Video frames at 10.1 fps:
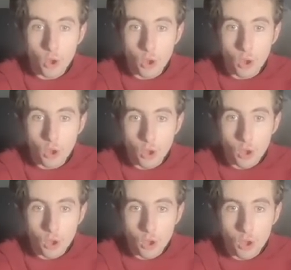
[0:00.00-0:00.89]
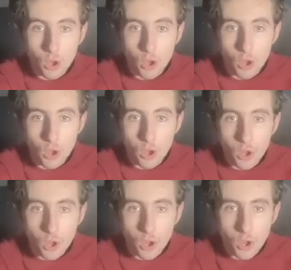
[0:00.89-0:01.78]

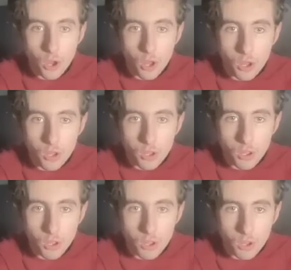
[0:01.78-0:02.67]
(silence)